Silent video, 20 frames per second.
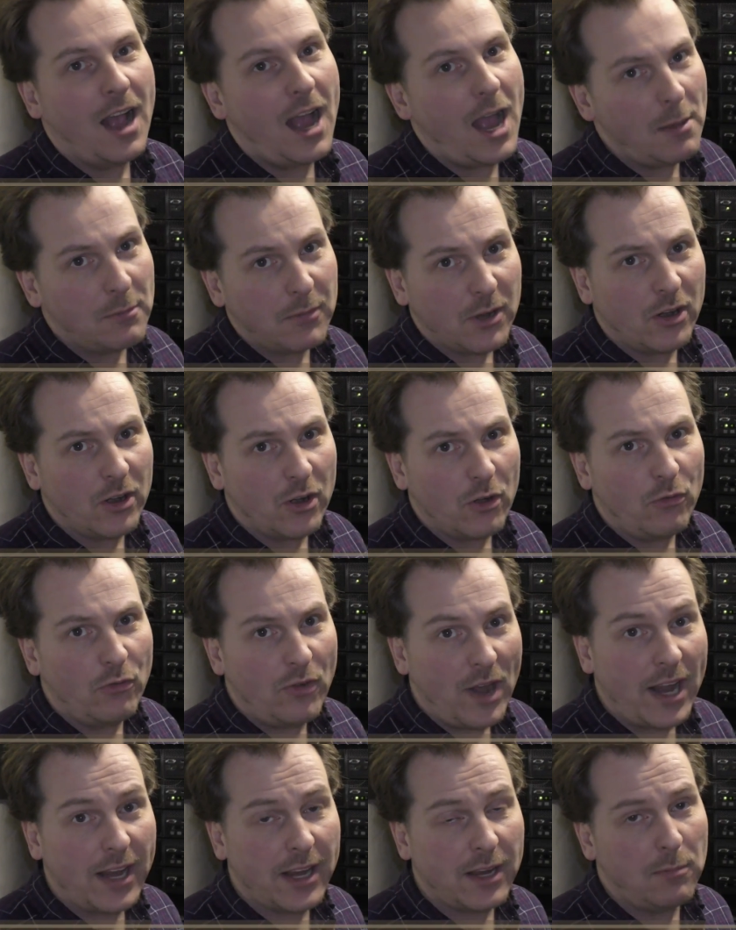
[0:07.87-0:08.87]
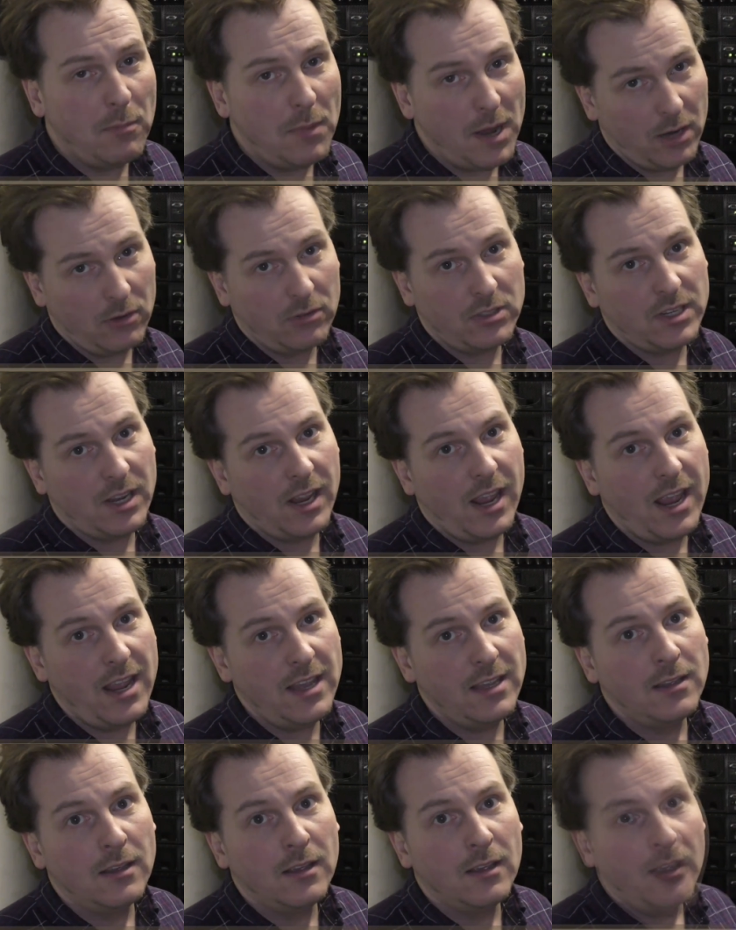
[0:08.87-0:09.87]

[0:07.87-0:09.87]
I'm gonna rack mount a